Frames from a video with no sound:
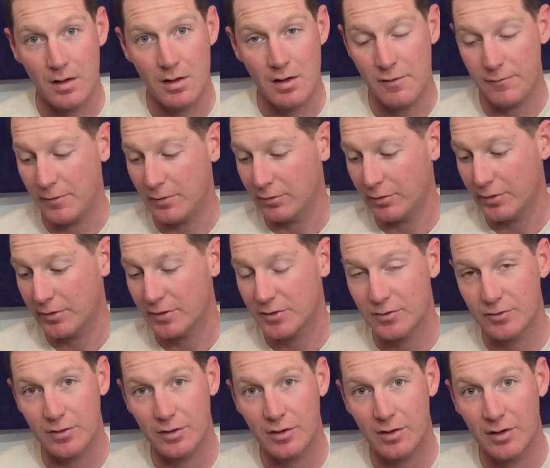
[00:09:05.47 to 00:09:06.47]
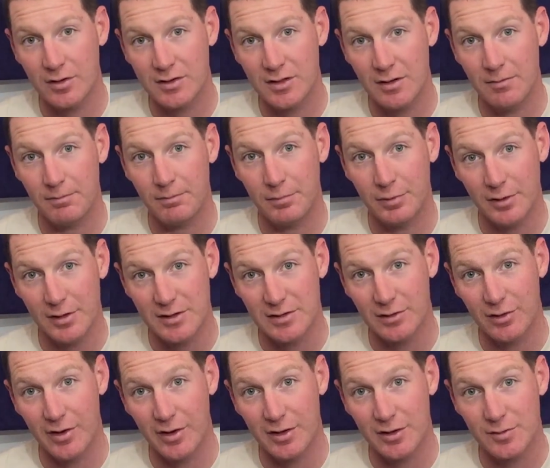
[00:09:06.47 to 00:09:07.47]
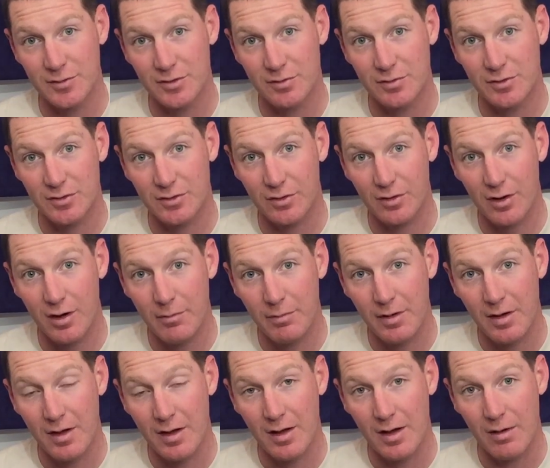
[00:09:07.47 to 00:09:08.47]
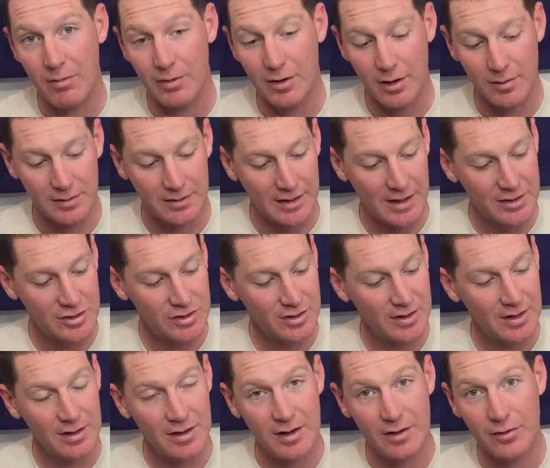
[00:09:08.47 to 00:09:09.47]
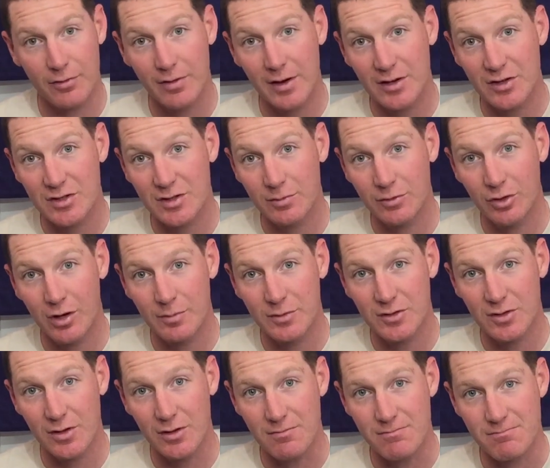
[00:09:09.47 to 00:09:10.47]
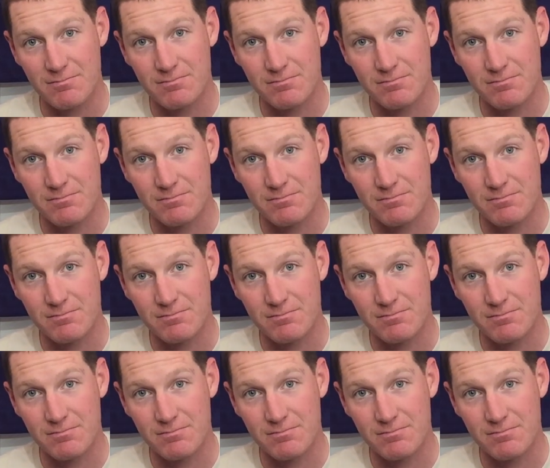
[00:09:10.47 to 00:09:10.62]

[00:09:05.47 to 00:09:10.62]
If you like this sort of content, please like and subscribe, and we hope to catch you again out on the range sometime soon.